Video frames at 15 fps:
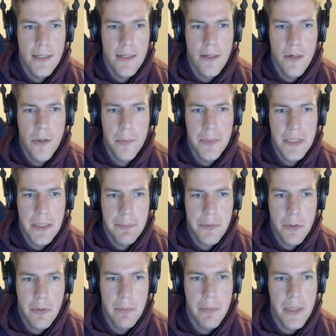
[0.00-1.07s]
opened up to
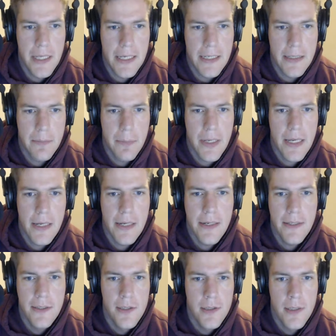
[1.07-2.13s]
a blank
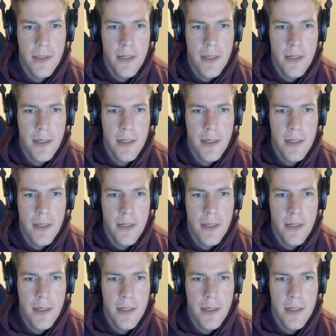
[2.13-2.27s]
page,